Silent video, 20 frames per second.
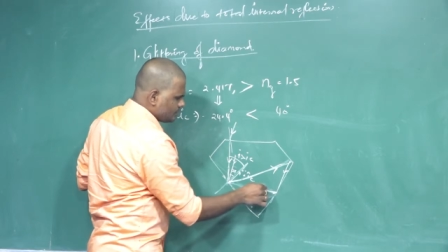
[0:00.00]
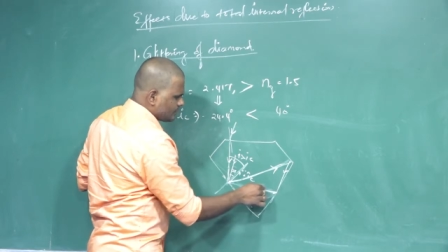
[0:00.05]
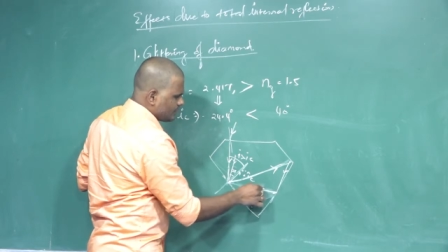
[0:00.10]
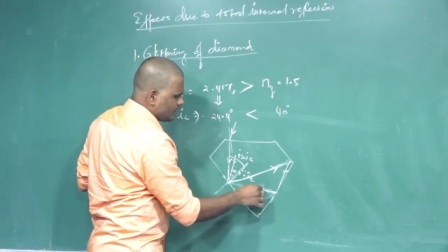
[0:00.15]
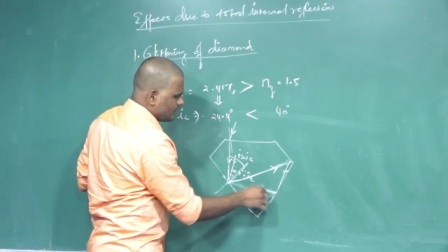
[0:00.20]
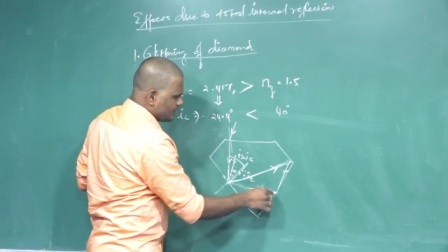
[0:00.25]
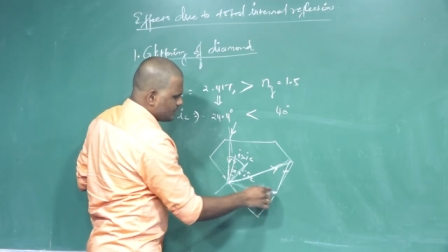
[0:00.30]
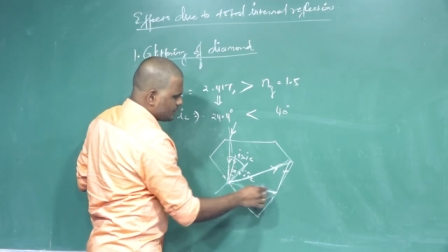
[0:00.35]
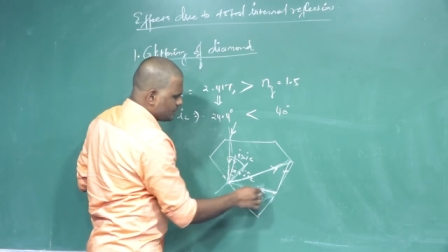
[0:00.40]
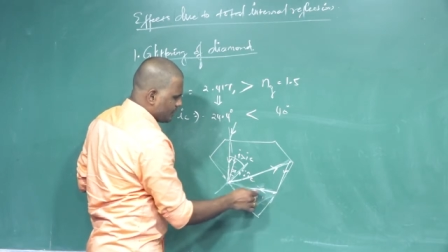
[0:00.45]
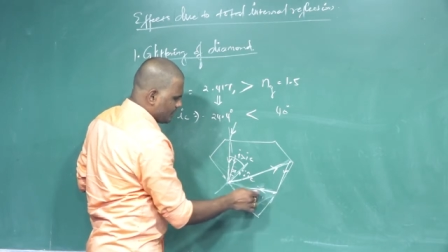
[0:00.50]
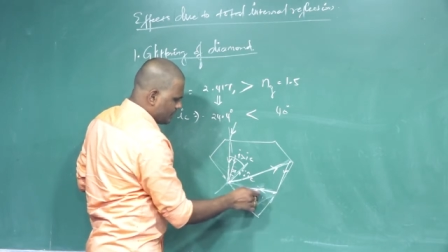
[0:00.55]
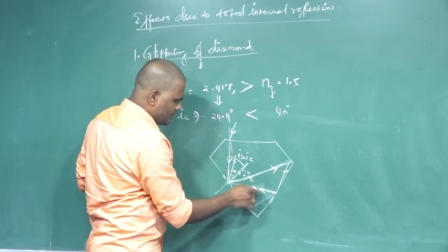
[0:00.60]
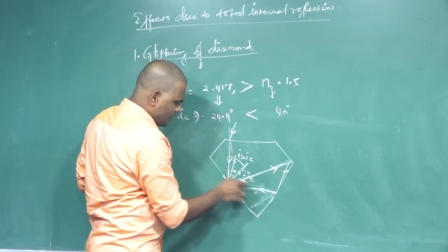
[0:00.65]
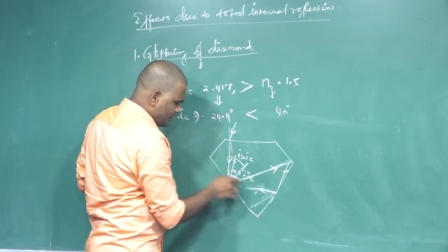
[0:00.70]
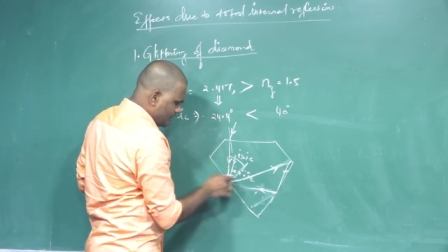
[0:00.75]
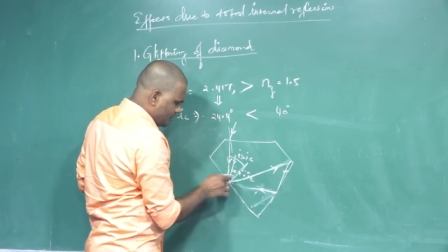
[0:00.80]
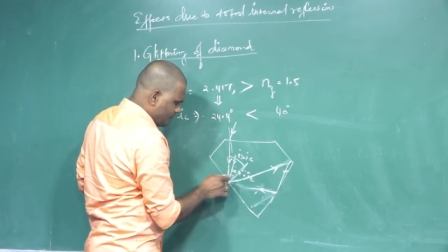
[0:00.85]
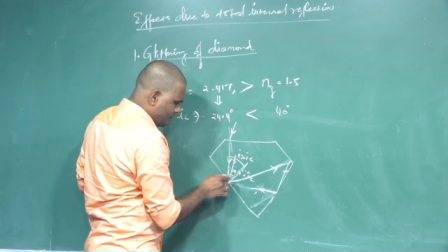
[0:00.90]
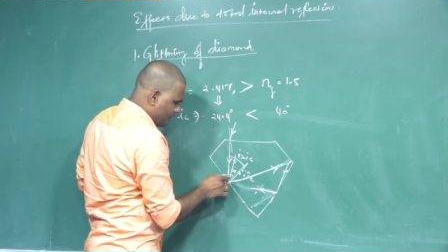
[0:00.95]
In this way, it
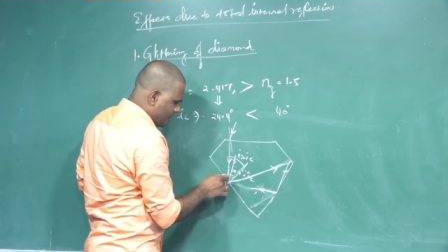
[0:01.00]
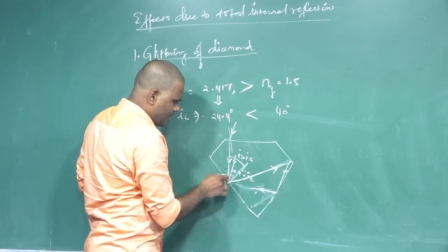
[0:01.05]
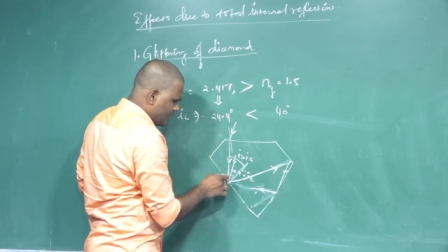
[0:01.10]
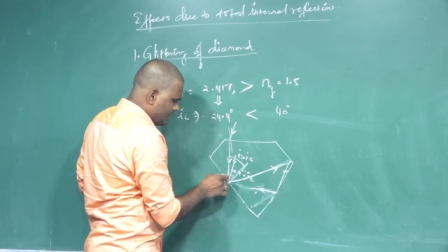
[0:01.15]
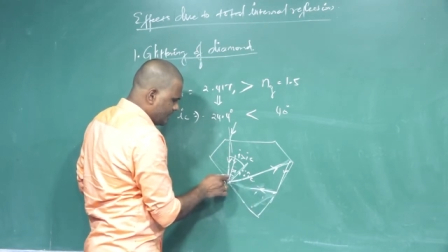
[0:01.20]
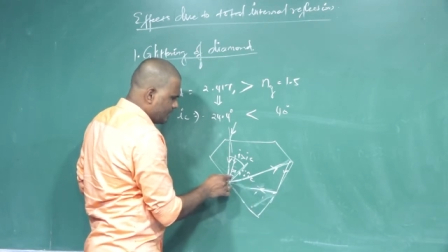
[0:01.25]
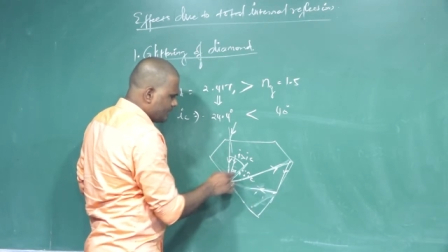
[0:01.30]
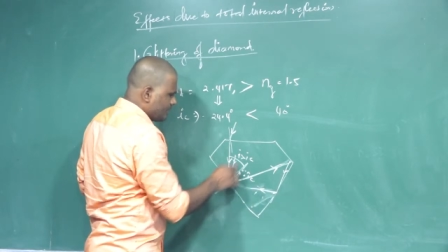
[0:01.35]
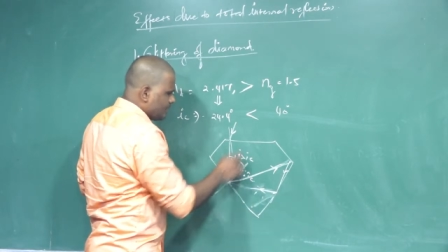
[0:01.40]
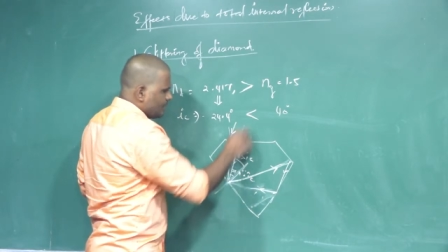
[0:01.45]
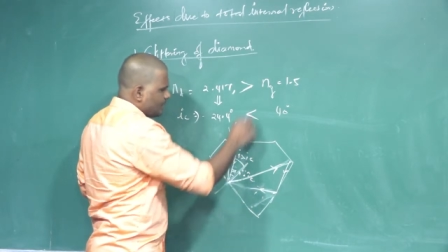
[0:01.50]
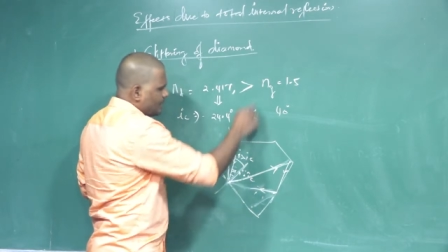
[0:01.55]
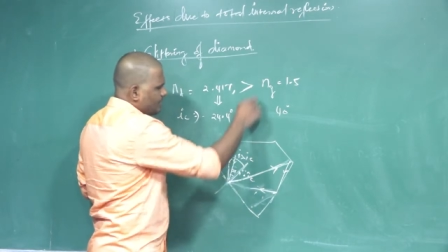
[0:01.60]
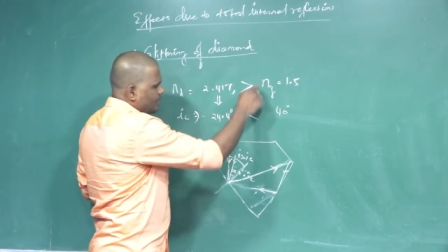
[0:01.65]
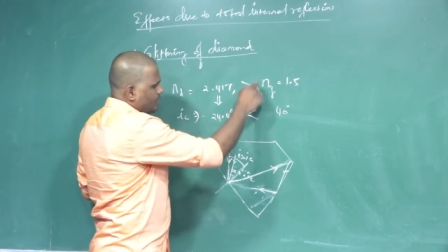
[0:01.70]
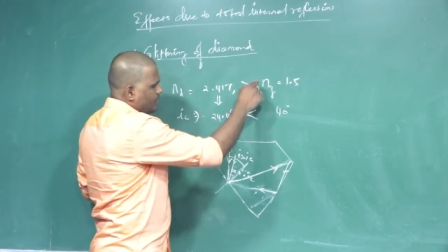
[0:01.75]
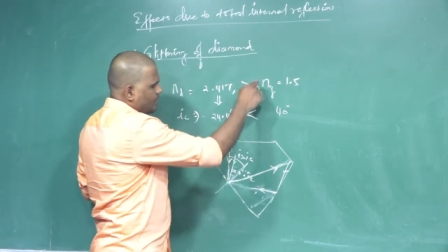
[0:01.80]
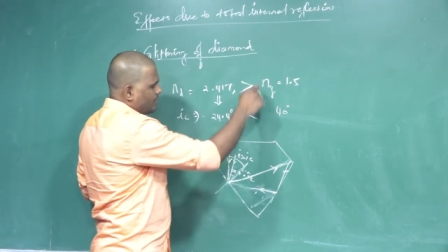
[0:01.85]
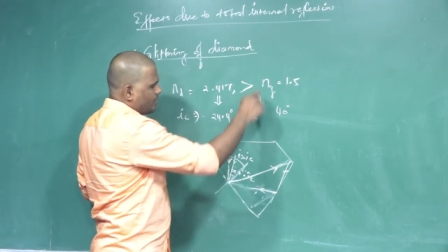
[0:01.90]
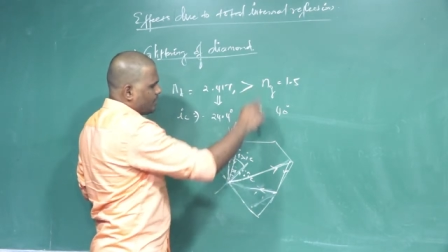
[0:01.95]
will fall here
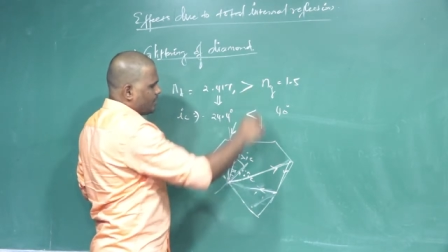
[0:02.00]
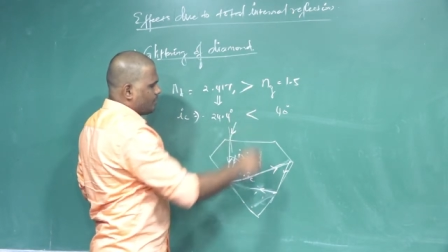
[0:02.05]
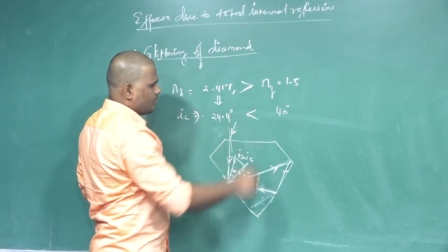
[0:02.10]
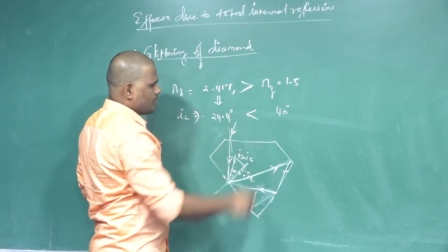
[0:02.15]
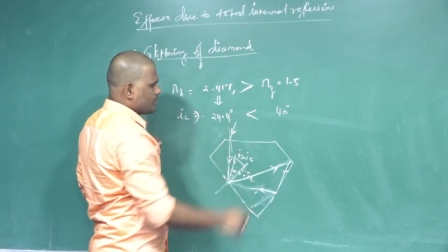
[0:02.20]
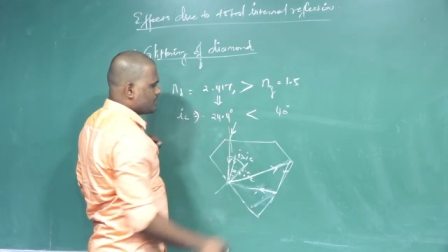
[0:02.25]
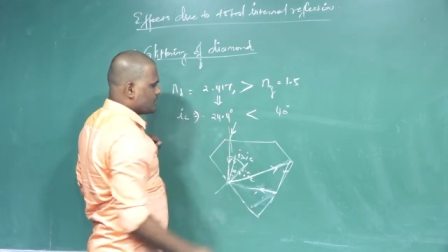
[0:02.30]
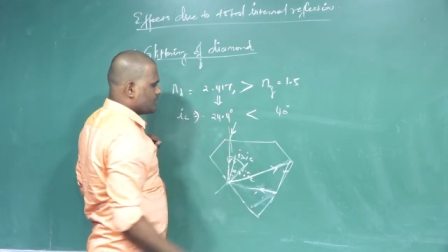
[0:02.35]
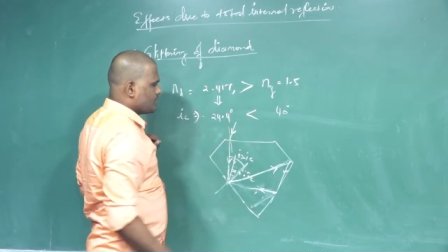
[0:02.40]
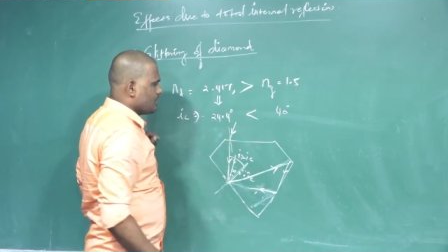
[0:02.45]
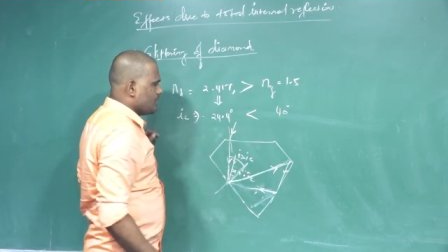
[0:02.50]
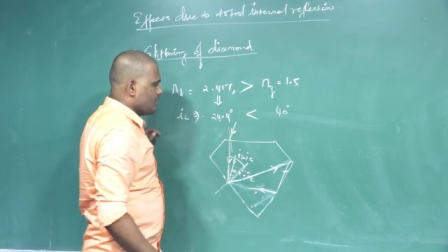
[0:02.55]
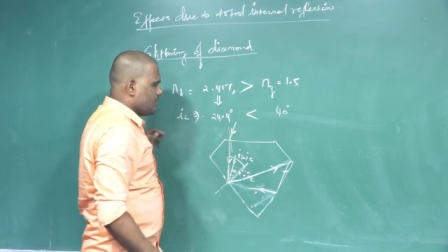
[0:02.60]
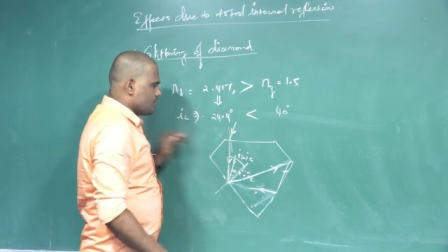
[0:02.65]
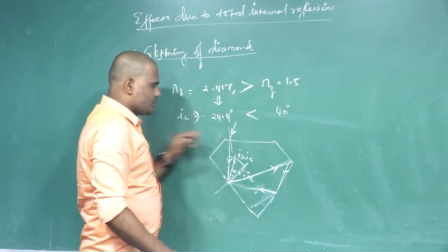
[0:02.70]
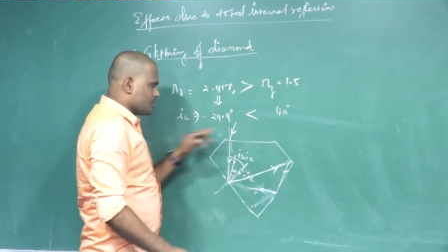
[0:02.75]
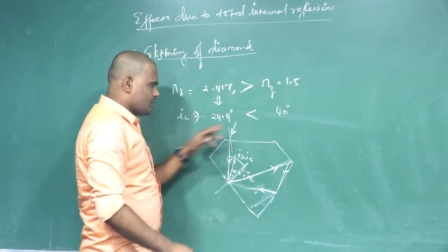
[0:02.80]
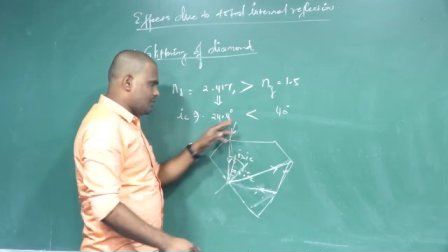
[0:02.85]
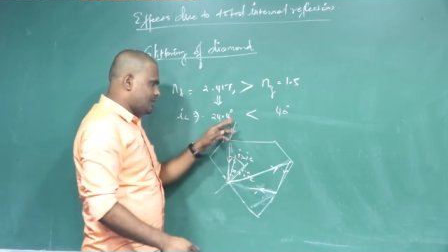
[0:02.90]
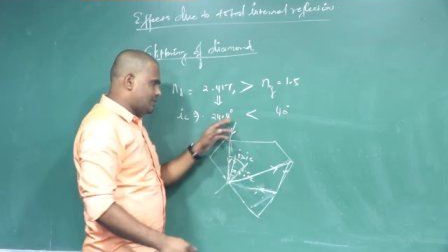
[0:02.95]
and will emerge out.
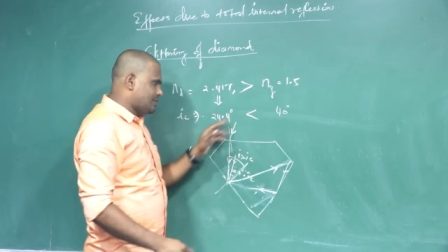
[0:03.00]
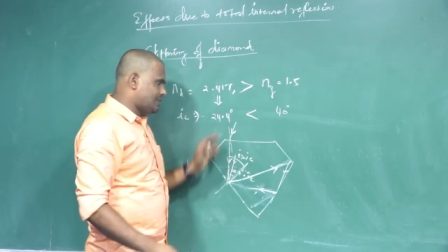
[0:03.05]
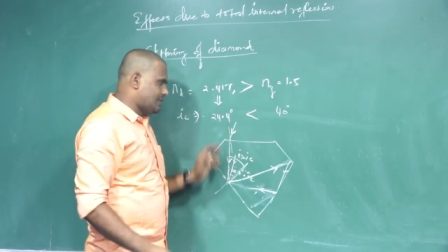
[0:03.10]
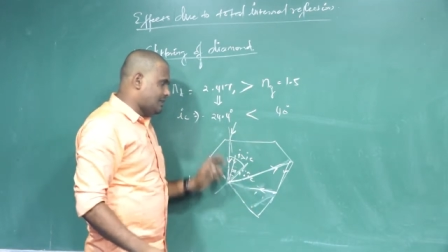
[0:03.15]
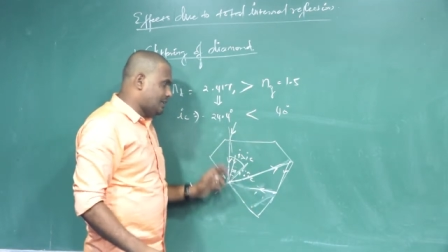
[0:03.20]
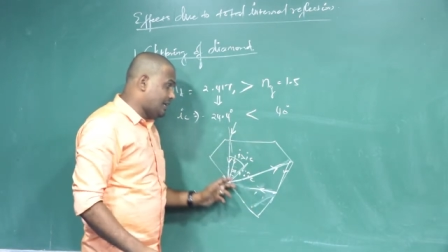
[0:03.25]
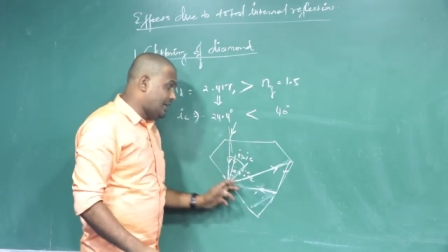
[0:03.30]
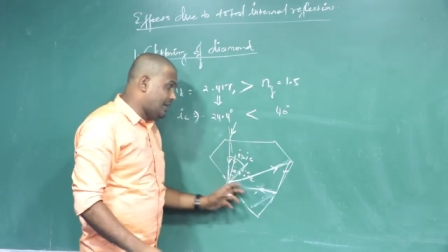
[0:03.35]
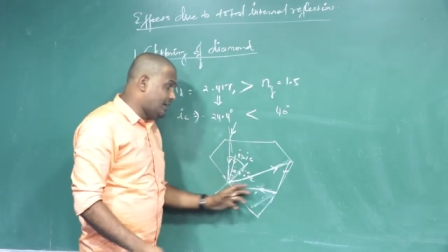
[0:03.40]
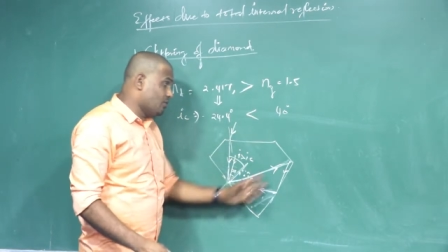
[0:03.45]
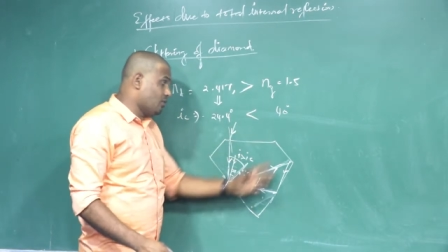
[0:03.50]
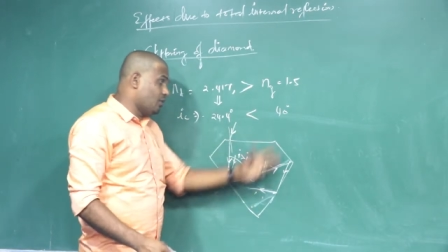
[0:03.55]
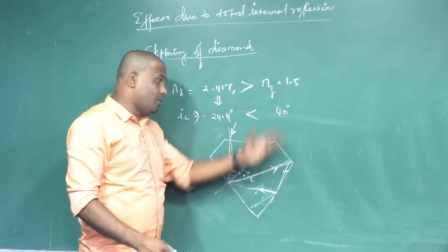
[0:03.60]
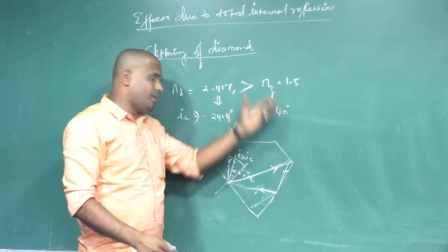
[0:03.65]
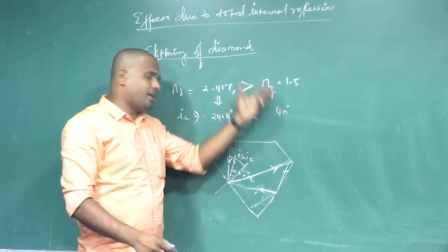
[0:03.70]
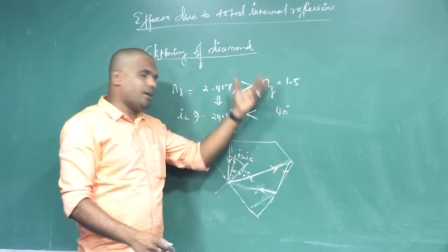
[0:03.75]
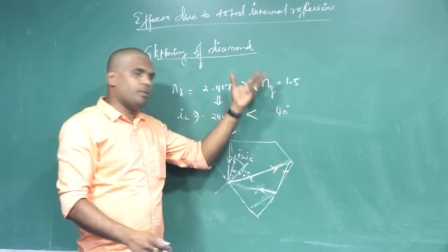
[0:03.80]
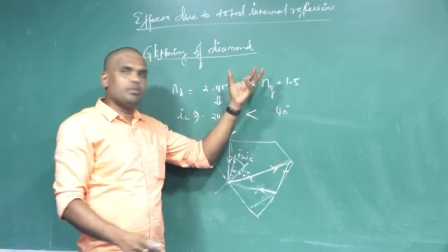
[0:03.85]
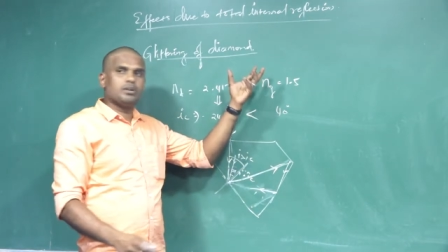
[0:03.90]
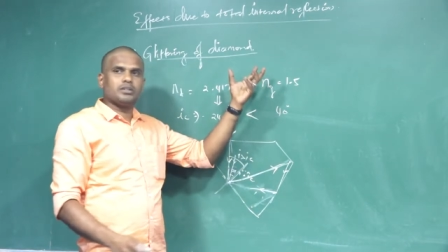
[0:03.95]
So incident light will
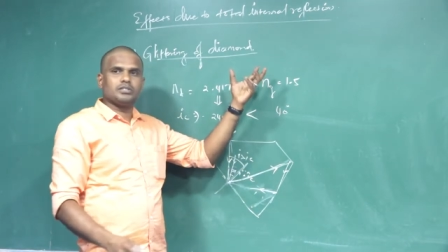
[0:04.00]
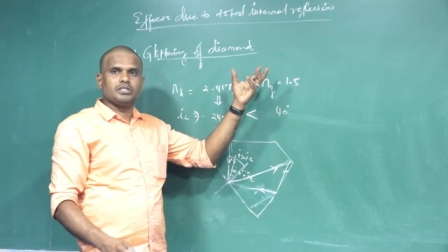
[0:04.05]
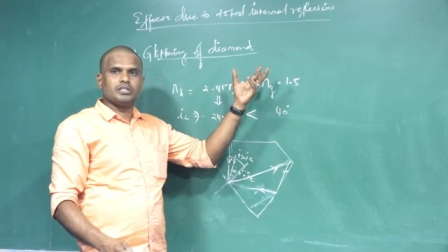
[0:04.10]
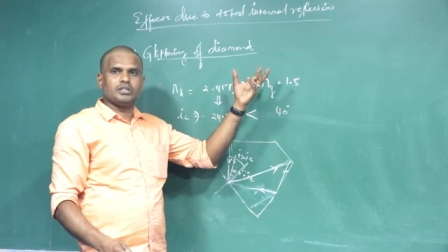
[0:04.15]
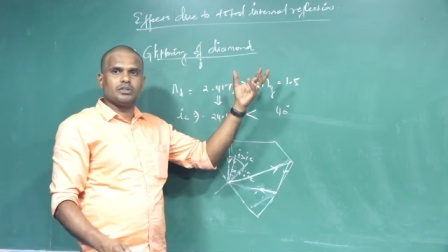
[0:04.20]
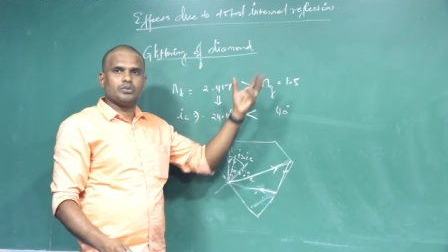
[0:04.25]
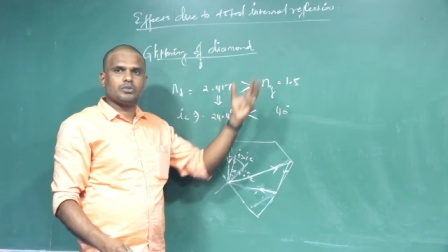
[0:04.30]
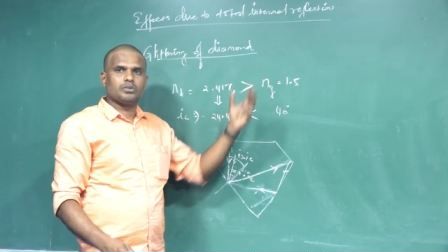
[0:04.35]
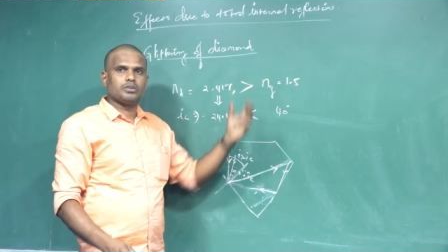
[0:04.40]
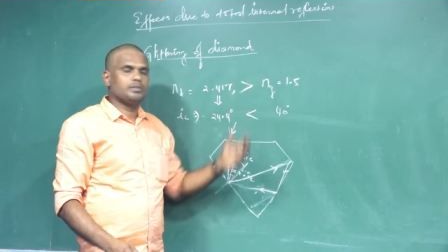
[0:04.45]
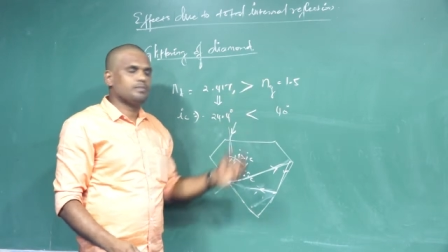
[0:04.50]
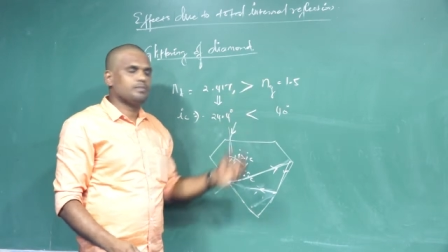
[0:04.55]
be emerging out.